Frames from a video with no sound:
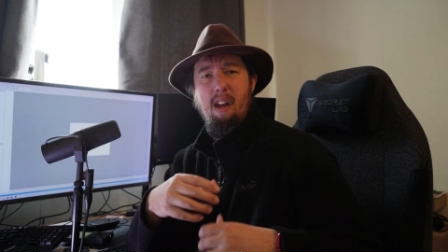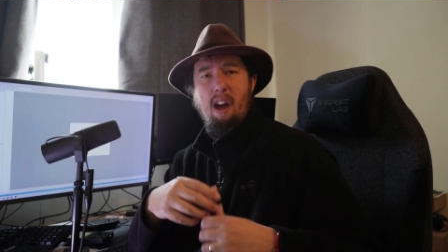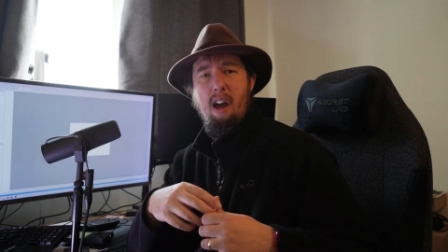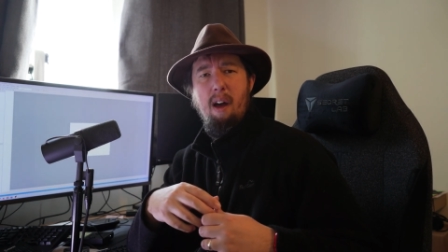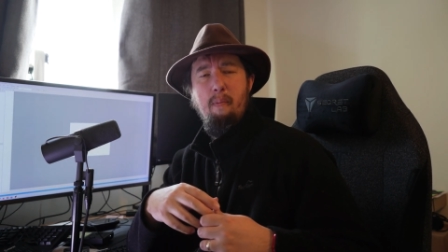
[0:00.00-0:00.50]

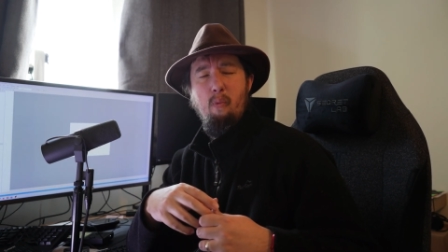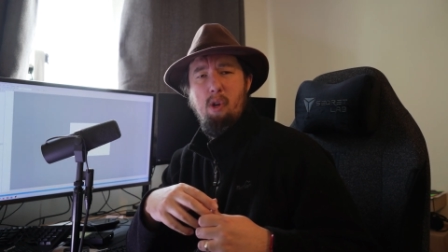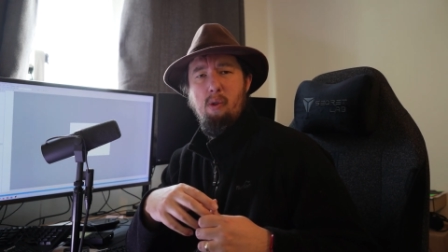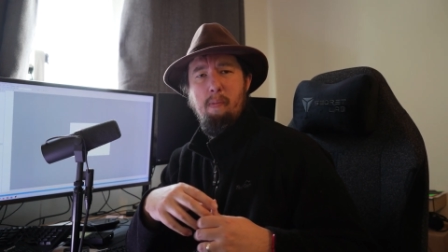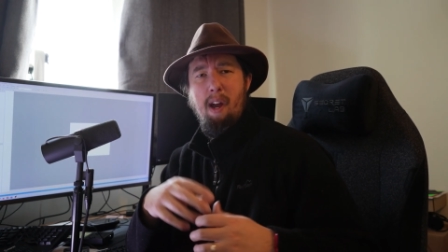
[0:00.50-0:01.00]
um,
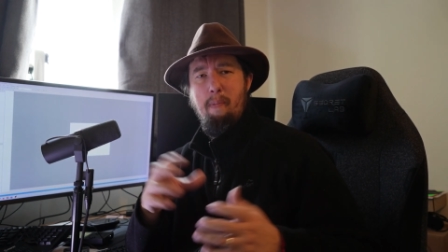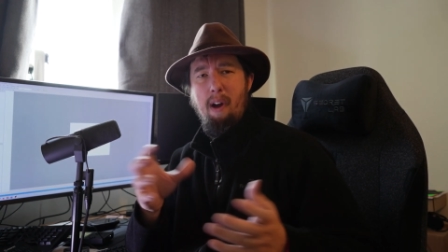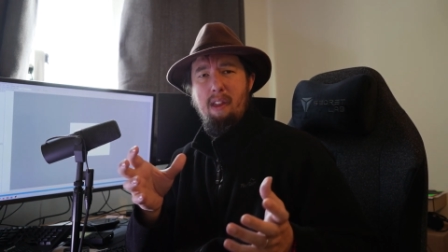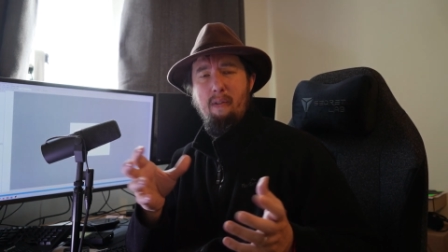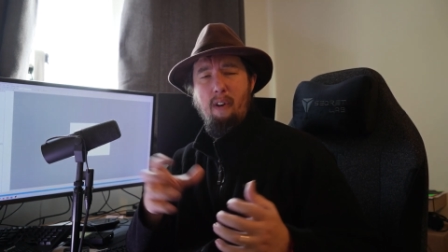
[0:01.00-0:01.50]
which was made
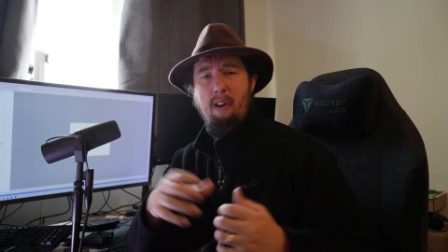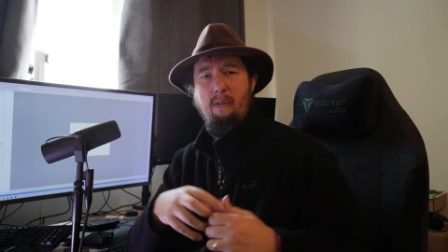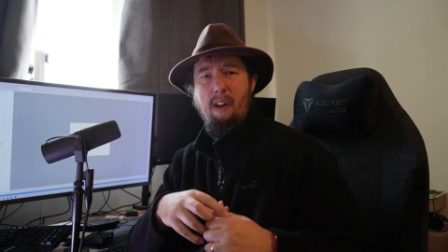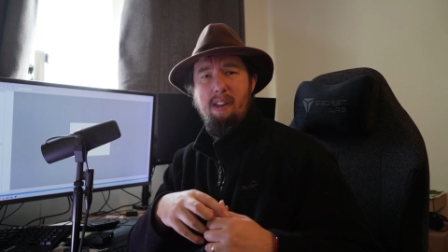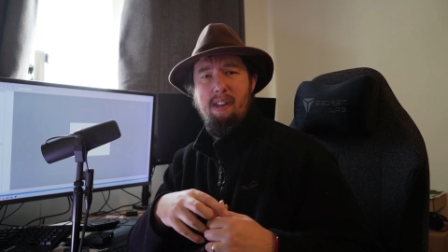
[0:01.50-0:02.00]
by the Final
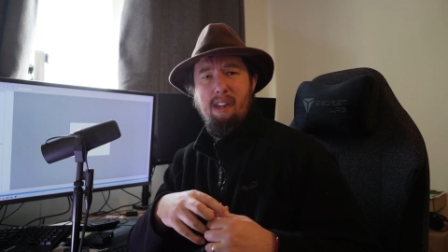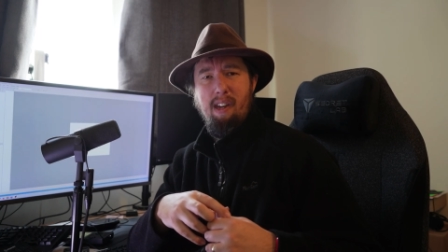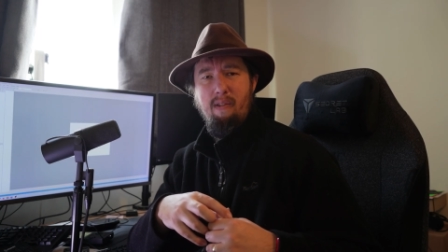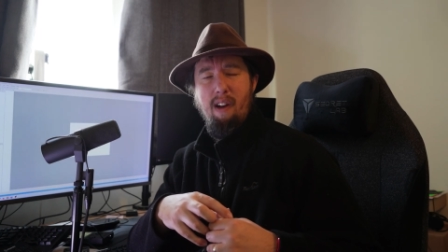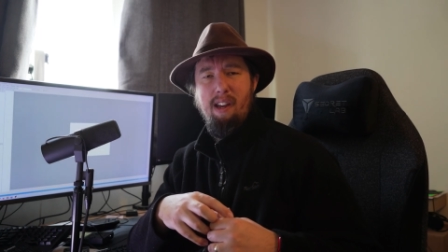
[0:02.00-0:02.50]
Fantasy
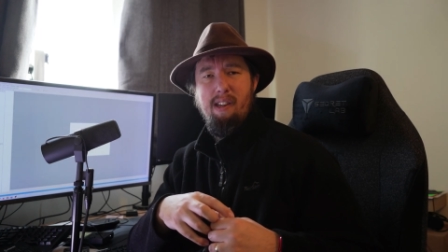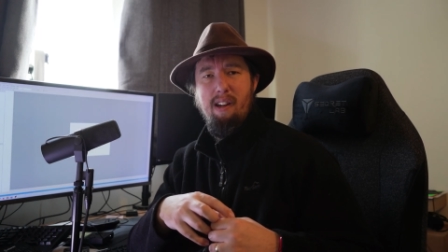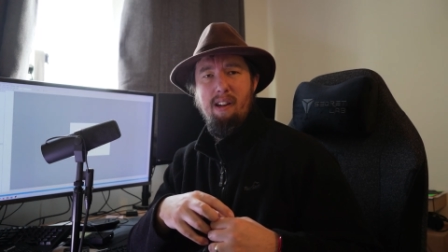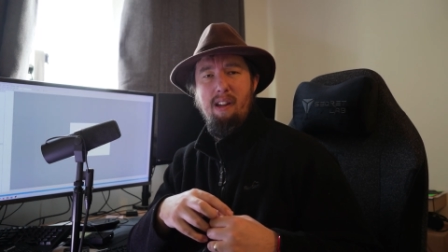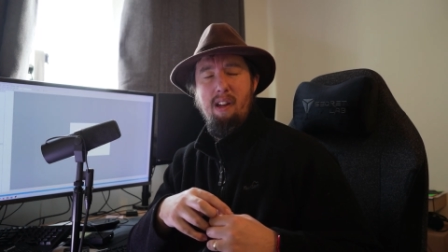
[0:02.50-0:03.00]

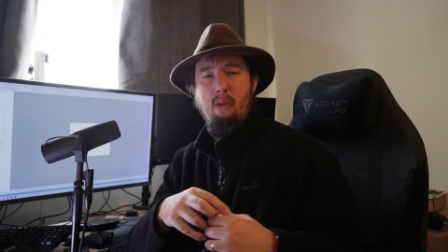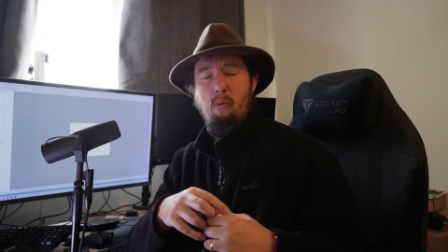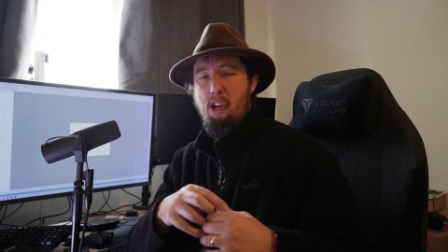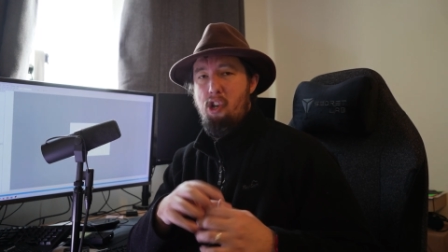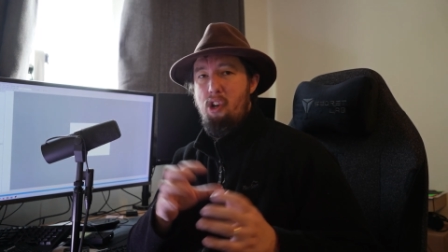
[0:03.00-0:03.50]
creator,
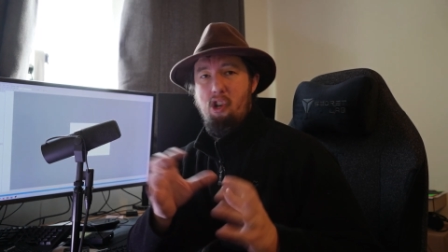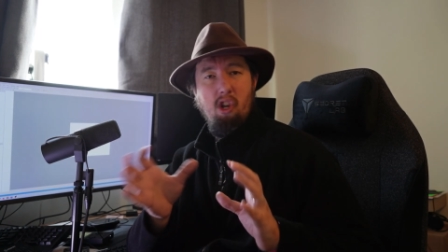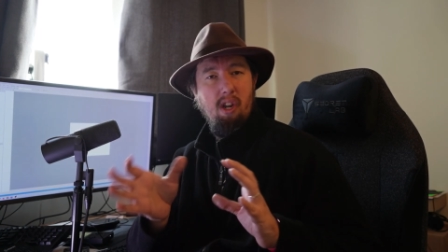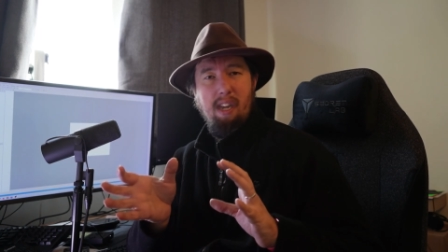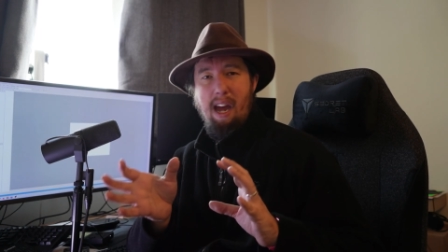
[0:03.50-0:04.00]
which
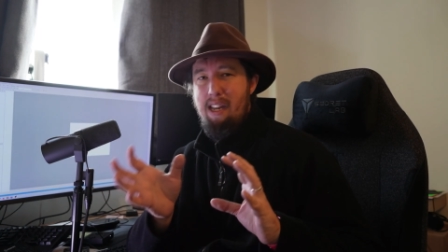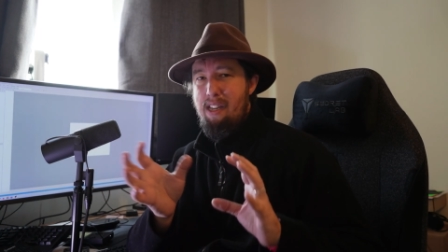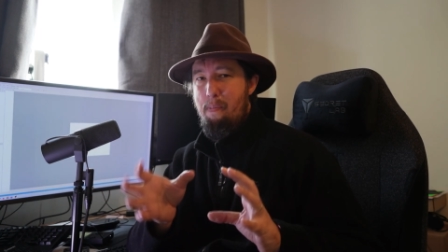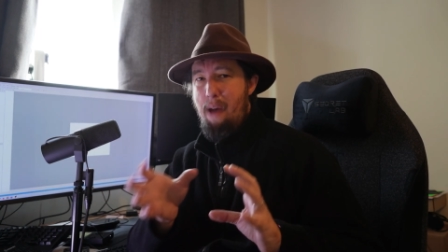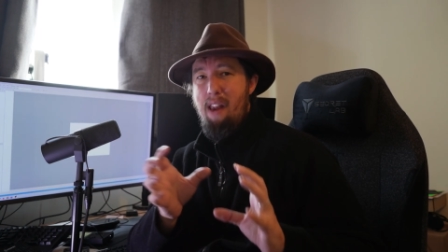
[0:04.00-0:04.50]
just has
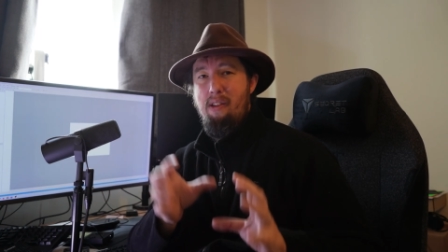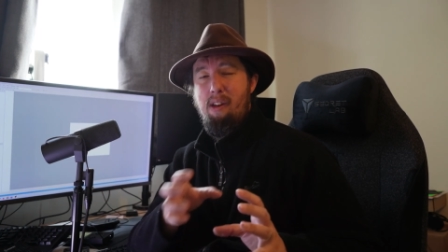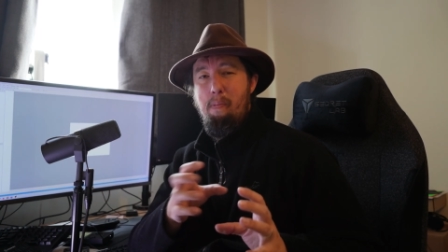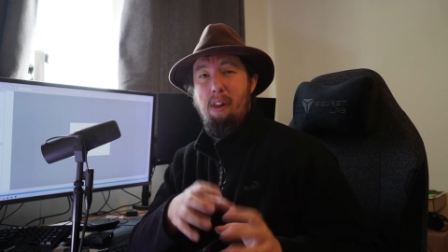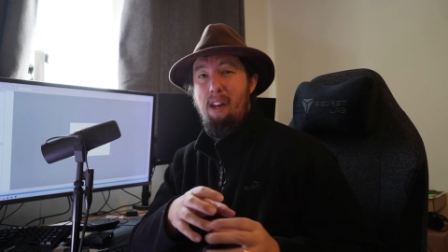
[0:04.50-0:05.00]
the balance
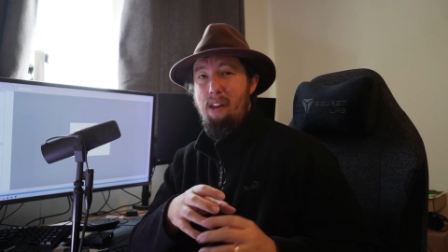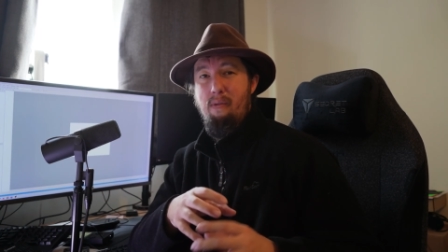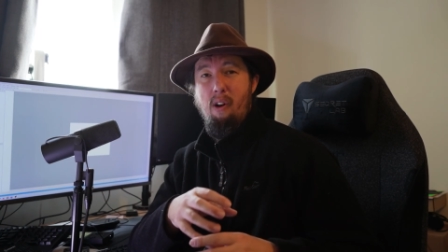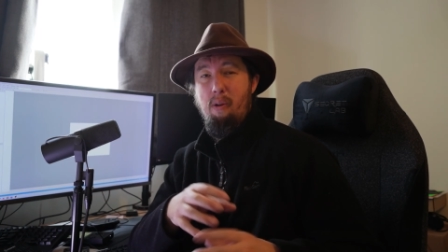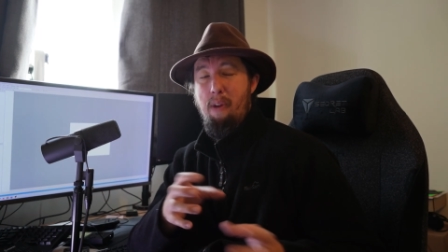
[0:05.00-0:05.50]
completely
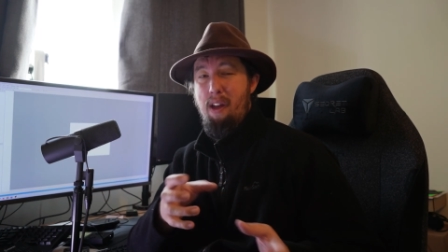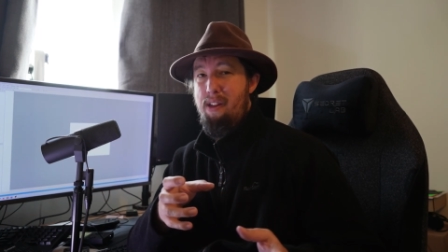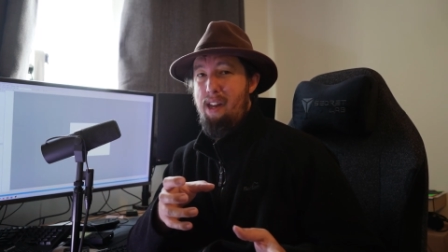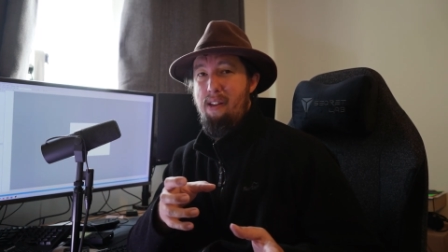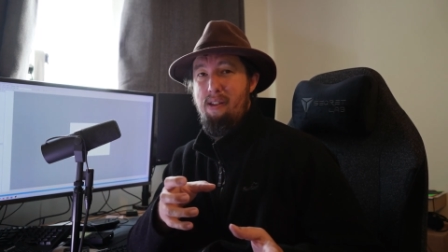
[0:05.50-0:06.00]
wrong by the
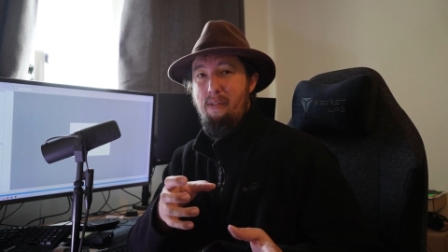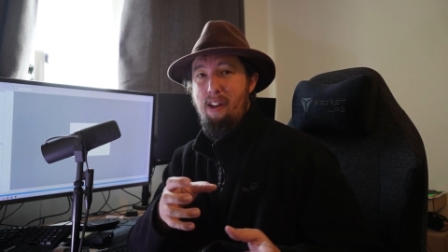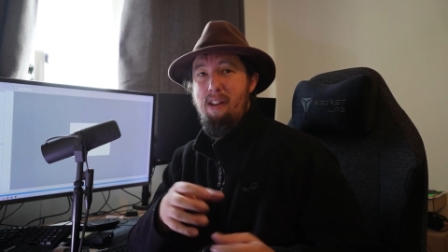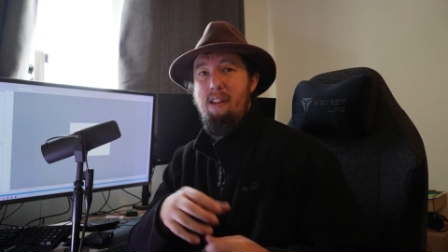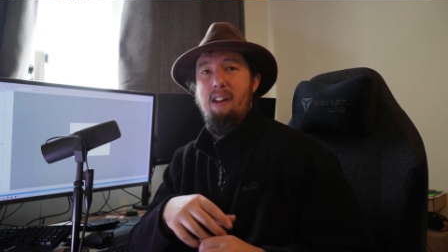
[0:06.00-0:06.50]
sounds of
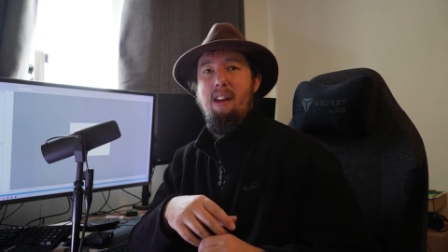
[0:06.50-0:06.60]
it,